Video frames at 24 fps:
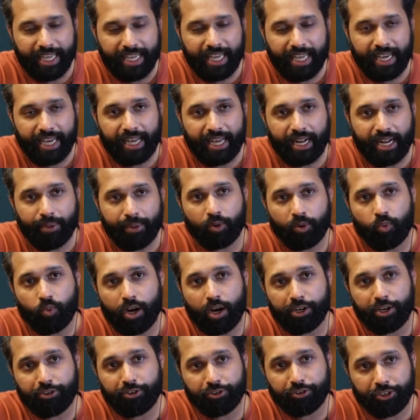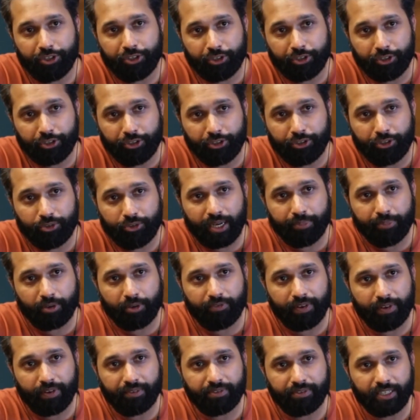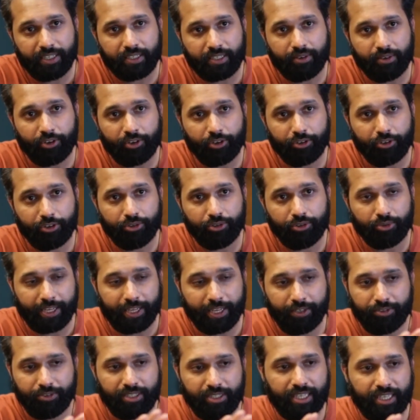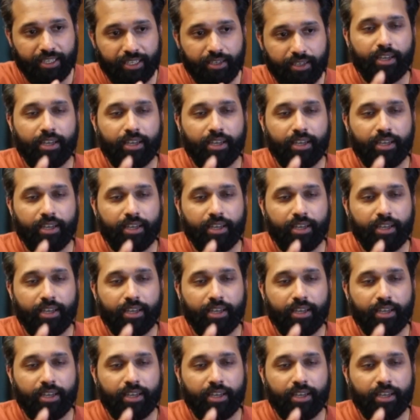and I put 1, 2, 3 on 2, and I put 5, 6, 7 on 2. Can you see?